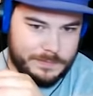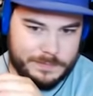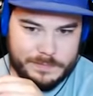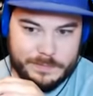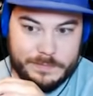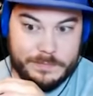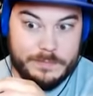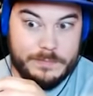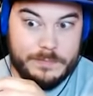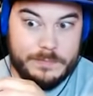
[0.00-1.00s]

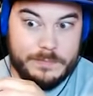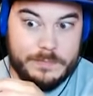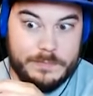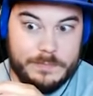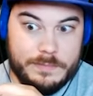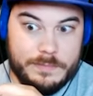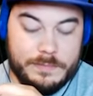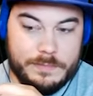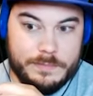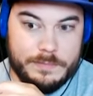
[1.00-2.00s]
No one is speaking in this clip.